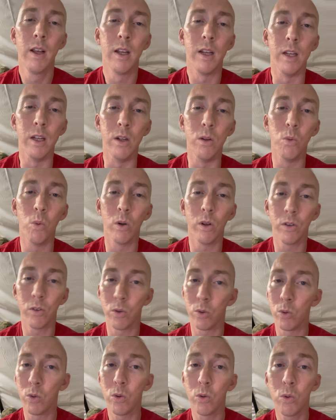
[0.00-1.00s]
He
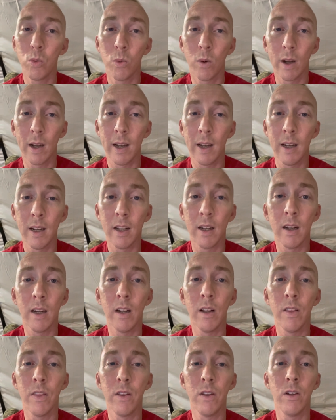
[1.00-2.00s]
wondered
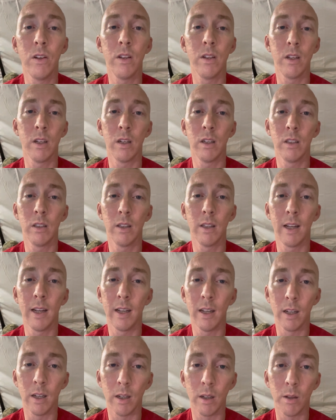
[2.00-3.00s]
why the young
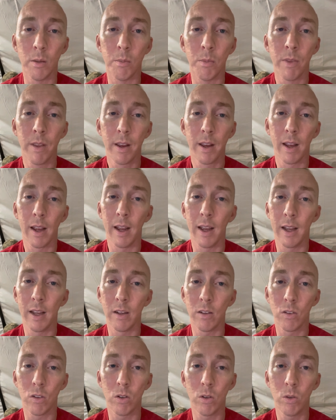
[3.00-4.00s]
lamb
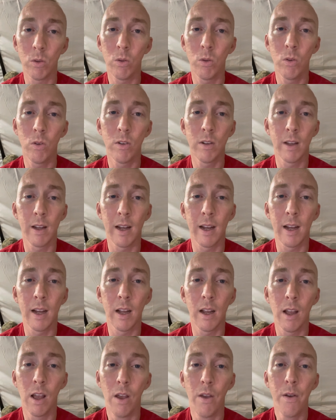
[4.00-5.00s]
had to
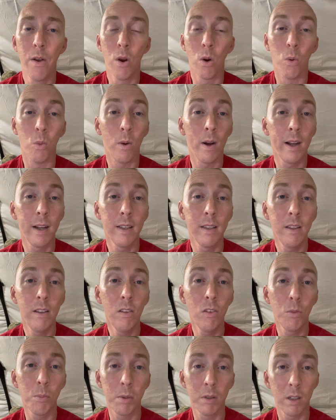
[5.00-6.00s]
die, why
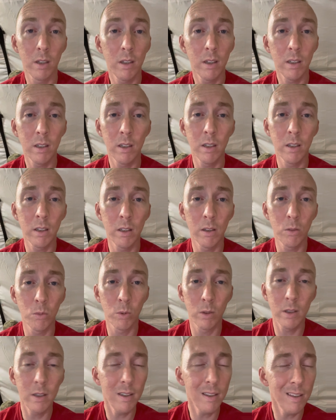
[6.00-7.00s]
his blood
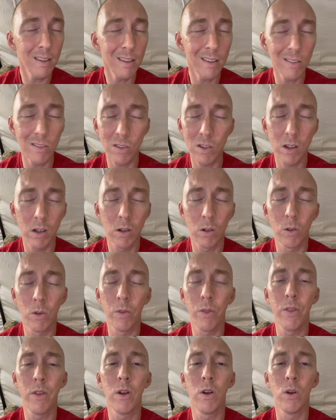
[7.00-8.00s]
was
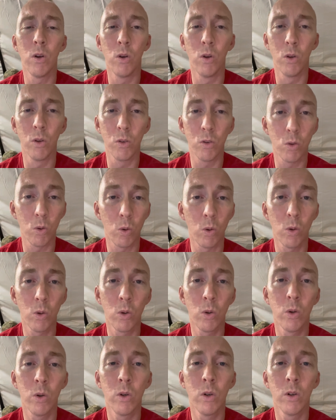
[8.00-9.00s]
on the
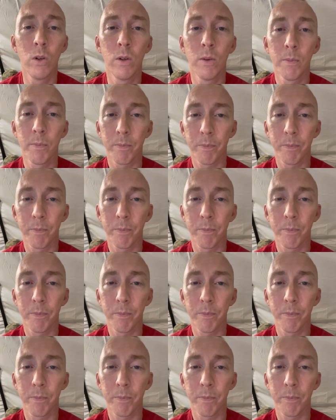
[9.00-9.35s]
door.